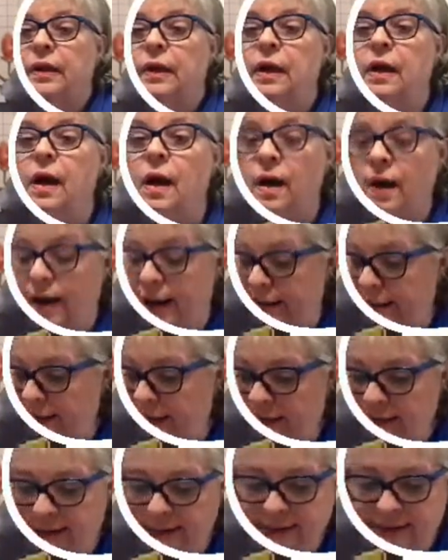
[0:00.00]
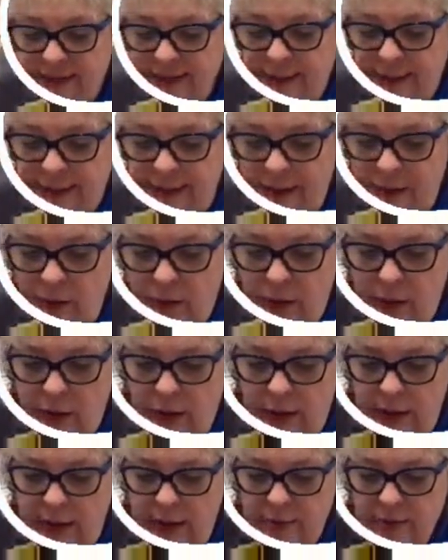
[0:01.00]
All right, let's see now.
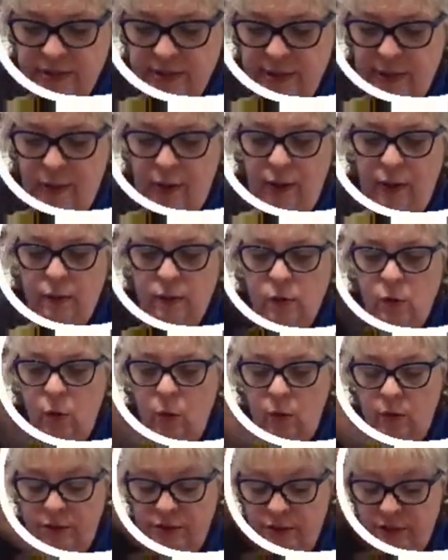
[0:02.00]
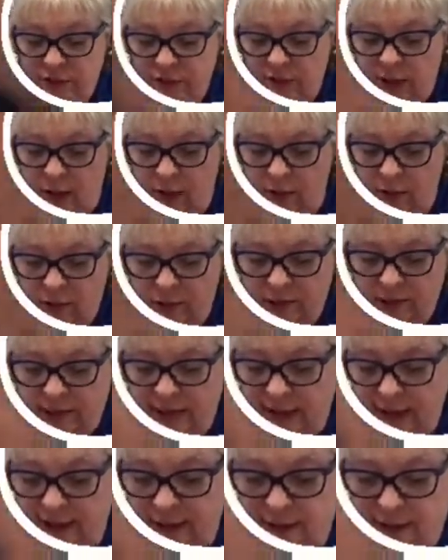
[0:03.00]
Here's our little corn stalks,
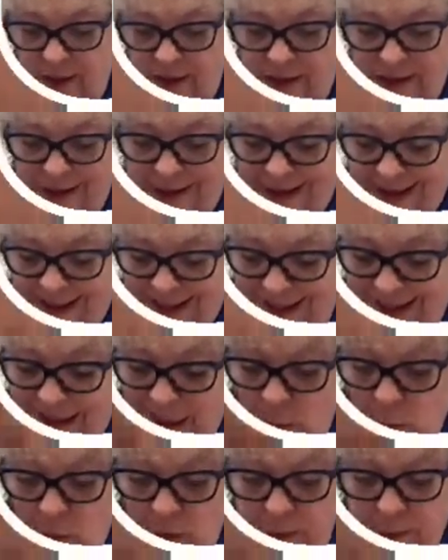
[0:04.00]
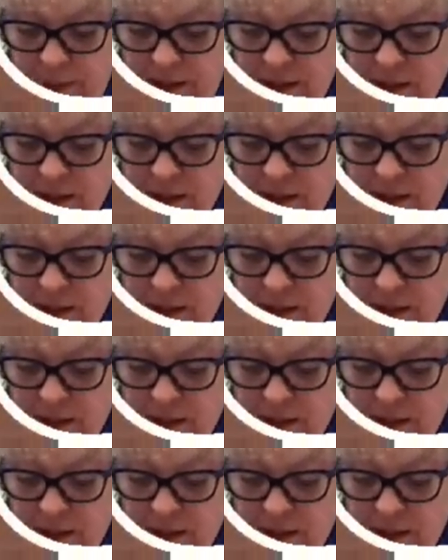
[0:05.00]
and it would be